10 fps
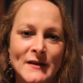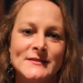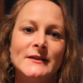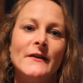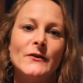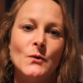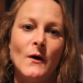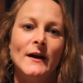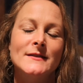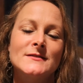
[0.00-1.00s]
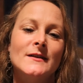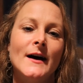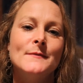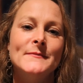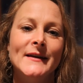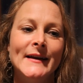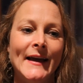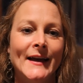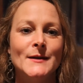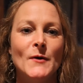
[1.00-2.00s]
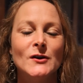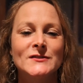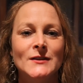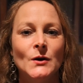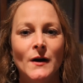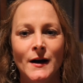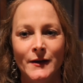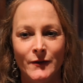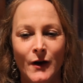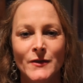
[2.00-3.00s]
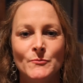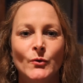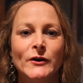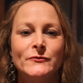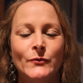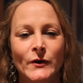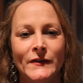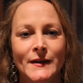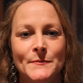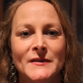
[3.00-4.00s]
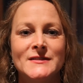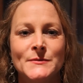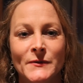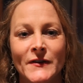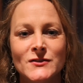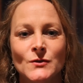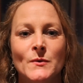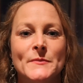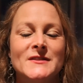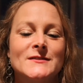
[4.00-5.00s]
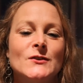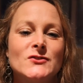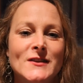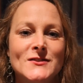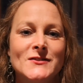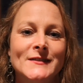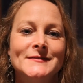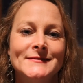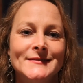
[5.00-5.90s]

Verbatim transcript: president of the Kiwanis Club, and I'm also on, um, on the board for the Business Professional Women's Association.